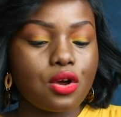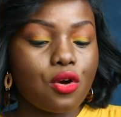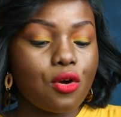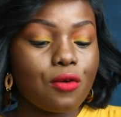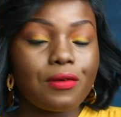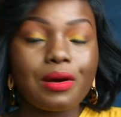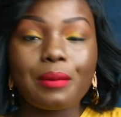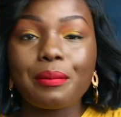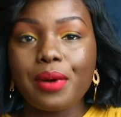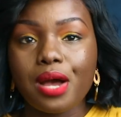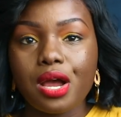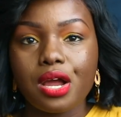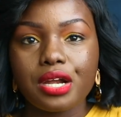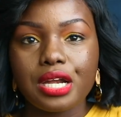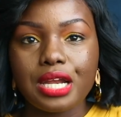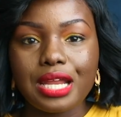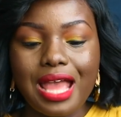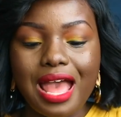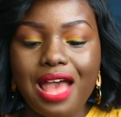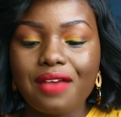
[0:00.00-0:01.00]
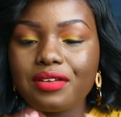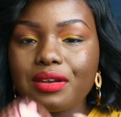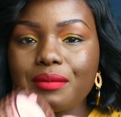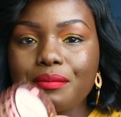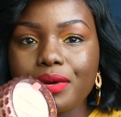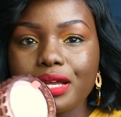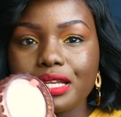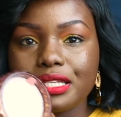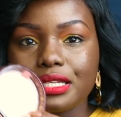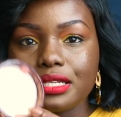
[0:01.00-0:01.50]
overpowering i
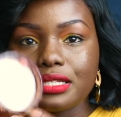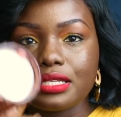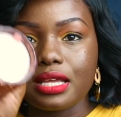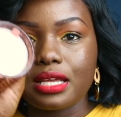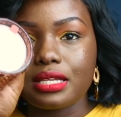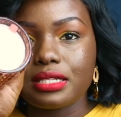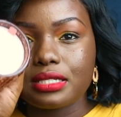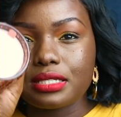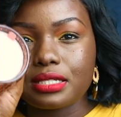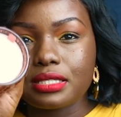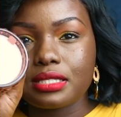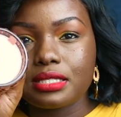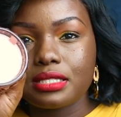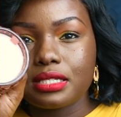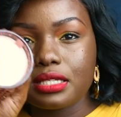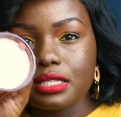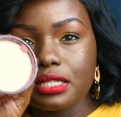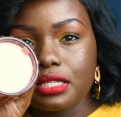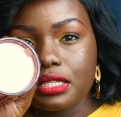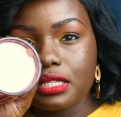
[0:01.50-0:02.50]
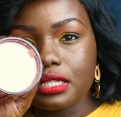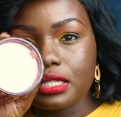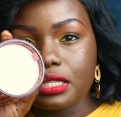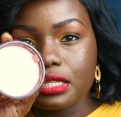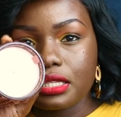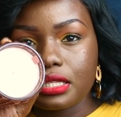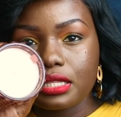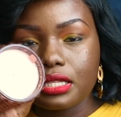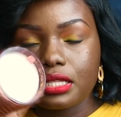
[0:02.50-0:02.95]
haven't burnt it yet it's still